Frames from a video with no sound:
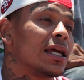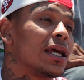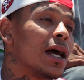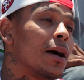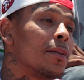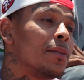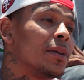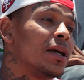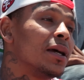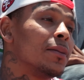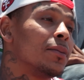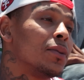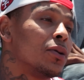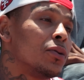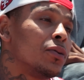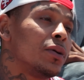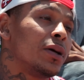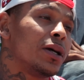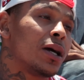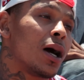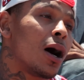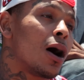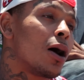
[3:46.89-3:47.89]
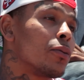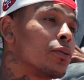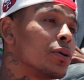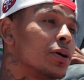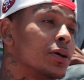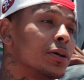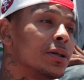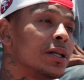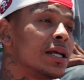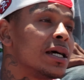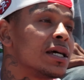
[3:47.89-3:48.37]
you know what I mean? But we all
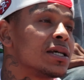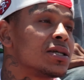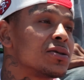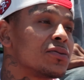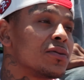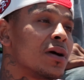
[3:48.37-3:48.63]
real niggas